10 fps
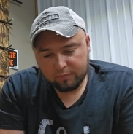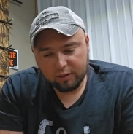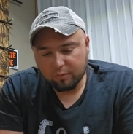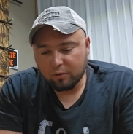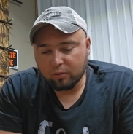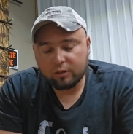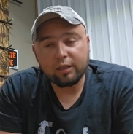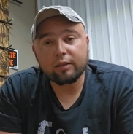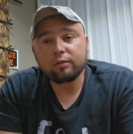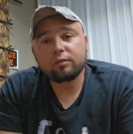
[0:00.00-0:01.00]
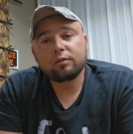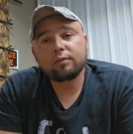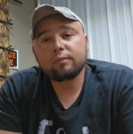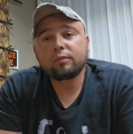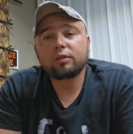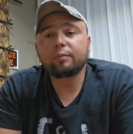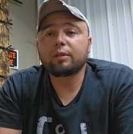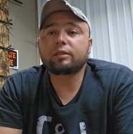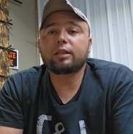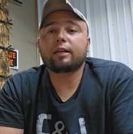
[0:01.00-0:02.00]
into both tents,
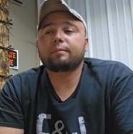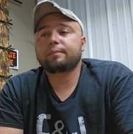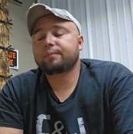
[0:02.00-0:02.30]
simple as that.